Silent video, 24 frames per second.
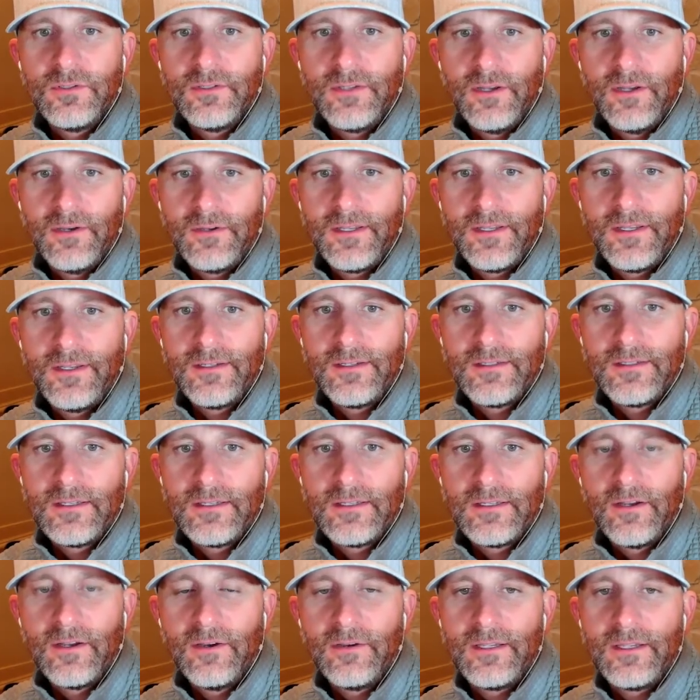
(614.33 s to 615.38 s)

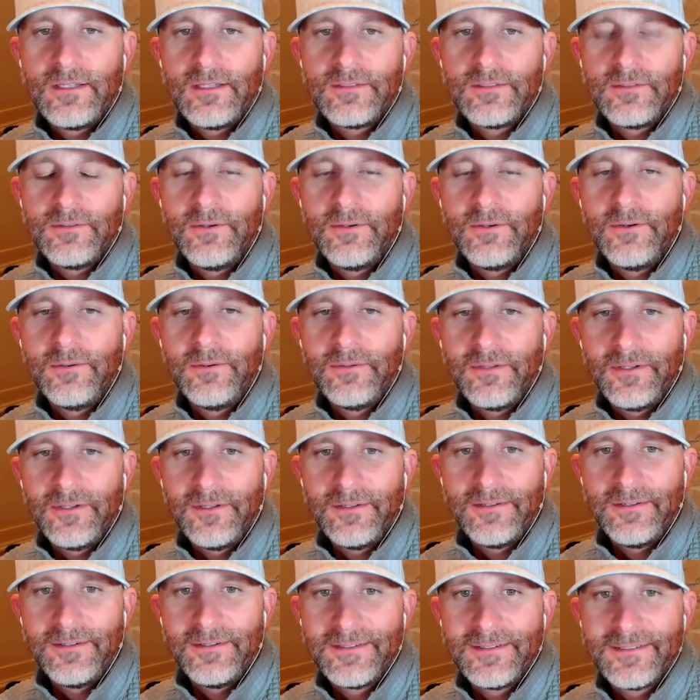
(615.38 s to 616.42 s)
okay, so hold
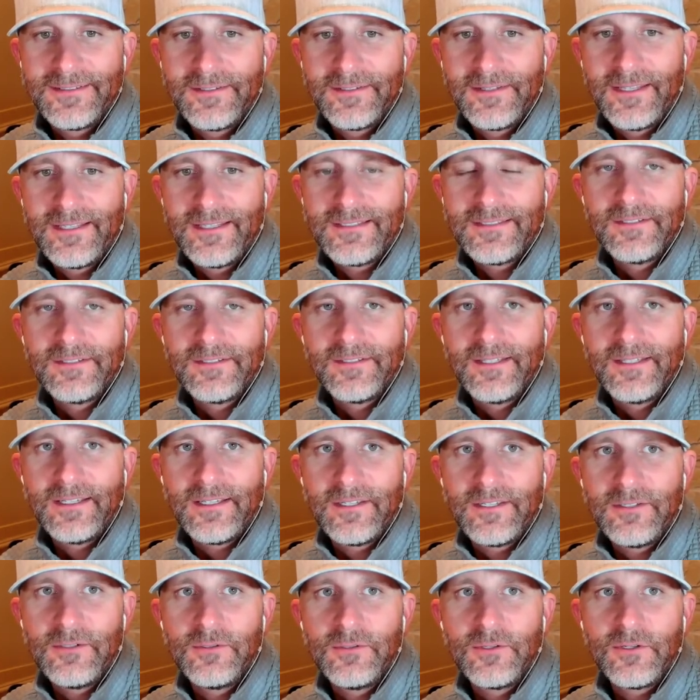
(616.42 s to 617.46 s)
on. So you're like a
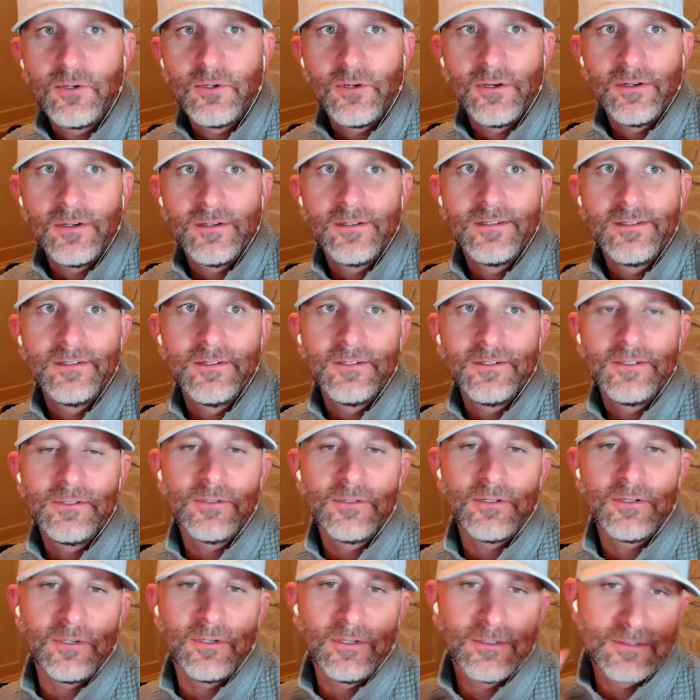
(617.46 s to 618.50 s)
unicorn. You're a
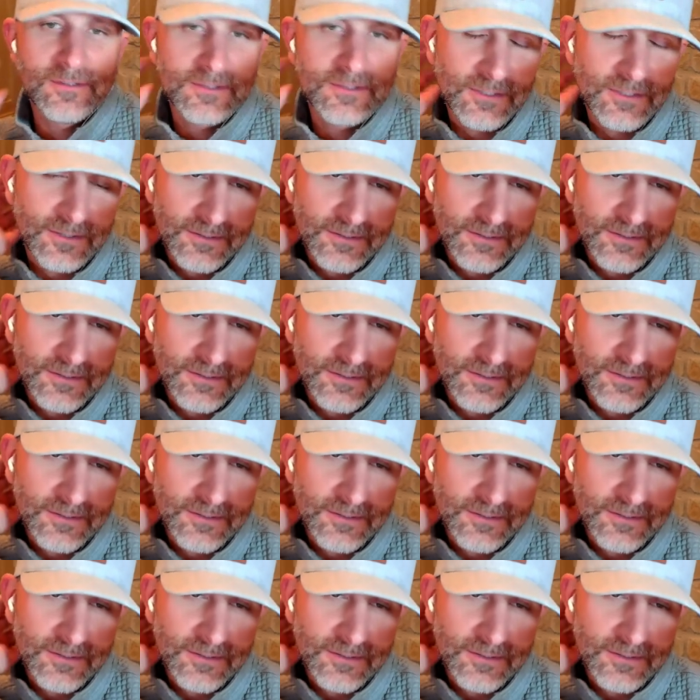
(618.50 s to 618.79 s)
unicorn. So